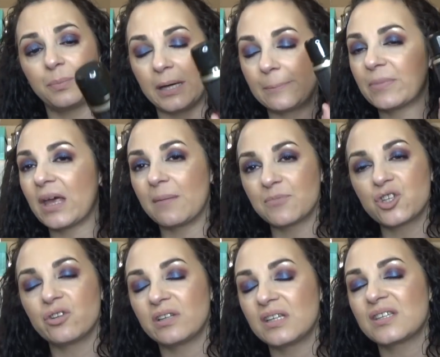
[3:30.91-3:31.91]
but I'm
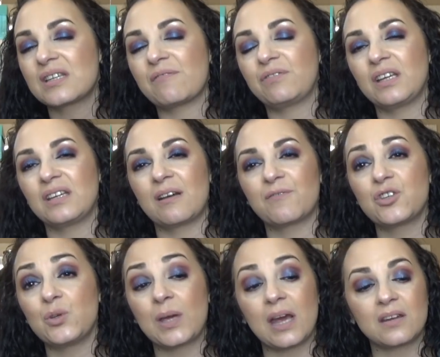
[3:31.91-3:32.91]
sure it is definitely enough
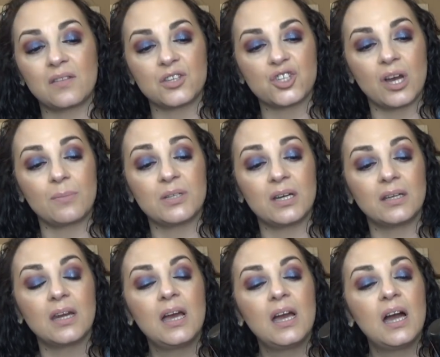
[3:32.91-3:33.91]
to get the job done.